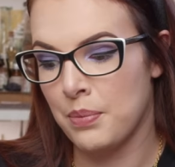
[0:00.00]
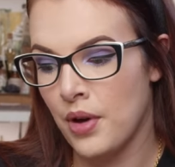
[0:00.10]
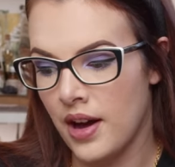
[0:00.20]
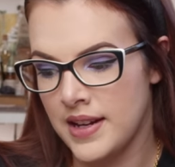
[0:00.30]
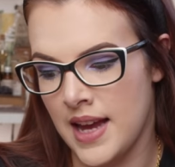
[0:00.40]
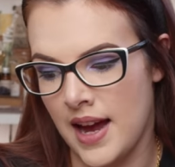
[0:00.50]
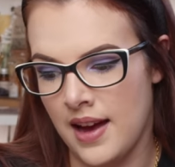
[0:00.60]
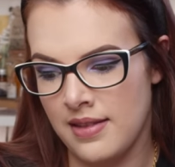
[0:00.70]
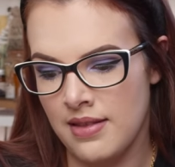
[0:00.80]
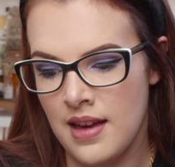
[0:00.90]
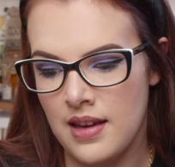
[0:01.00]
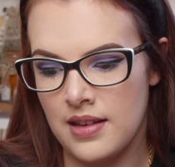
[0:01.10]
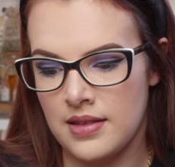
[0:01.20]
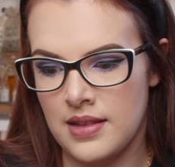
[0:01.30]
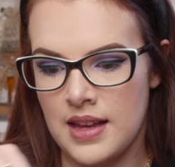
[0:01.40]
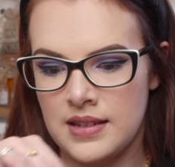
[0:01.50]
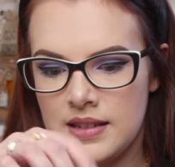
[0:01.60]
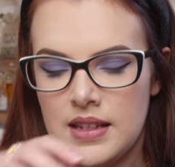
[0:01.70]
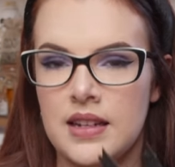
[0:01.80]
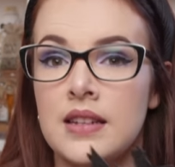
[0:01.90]
But yeah, I think
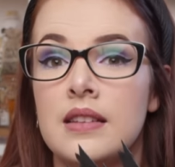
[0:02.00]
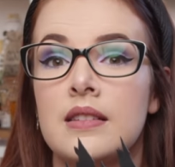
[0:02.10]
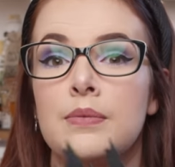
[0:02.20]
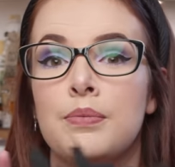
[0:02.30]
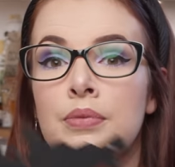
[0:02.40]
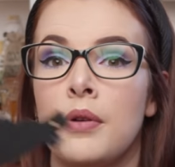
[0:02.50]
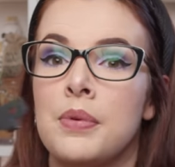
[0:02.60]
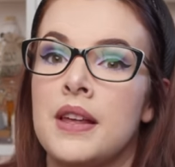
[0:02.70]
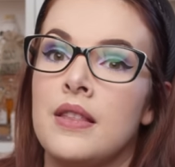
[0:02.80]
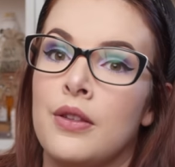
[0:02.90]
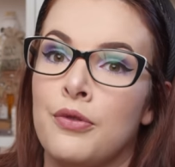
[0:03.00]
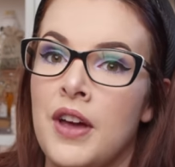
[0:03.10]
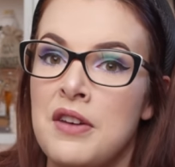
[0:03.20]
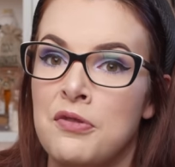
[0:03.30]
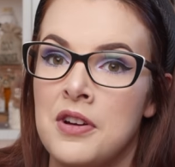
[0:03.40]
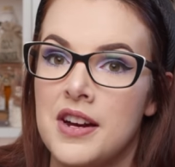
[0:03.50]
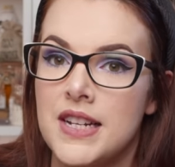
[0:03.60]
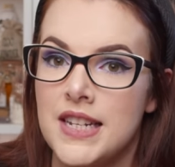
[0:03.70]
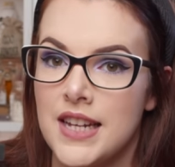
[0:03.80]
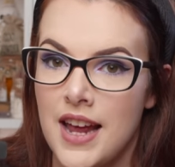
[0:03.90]
this is probably the
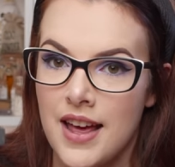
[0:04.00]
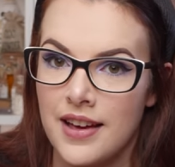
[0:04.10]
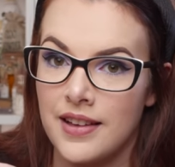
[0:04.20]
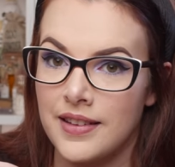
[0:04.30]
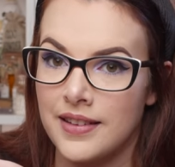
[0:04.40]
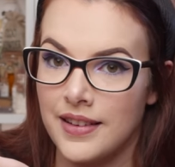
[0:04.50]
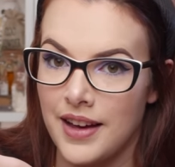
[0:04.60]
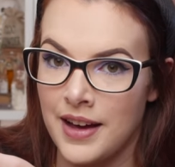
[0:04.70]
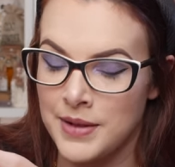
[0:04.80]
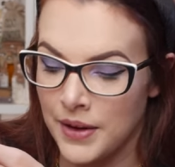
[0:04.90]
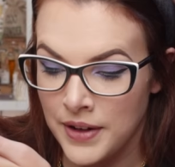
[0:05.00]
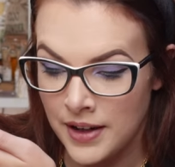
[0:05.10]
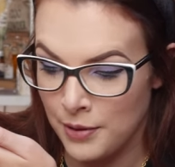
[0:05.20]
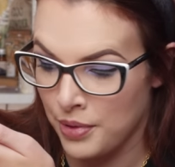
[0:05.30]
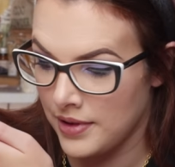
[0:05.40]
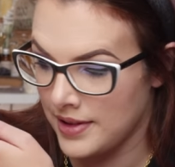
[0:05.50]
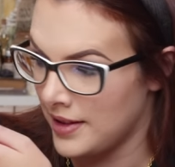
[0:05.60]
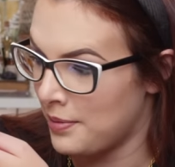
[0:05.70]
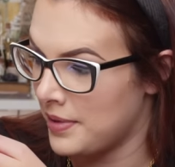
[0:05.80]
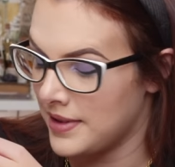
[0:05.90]
favorite, because I'm definitely going to put this
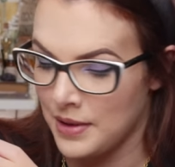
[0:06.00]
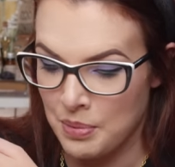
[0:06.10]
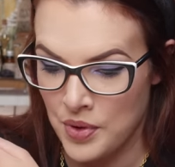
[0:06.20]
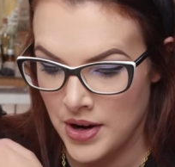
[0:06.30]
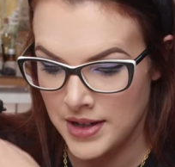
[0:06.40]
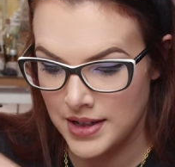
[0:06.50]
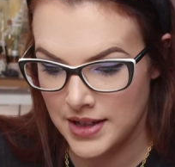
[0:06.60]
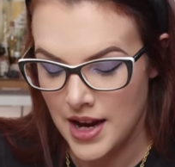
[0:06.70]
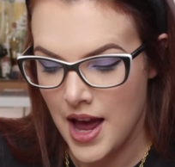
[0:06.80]
up at some point.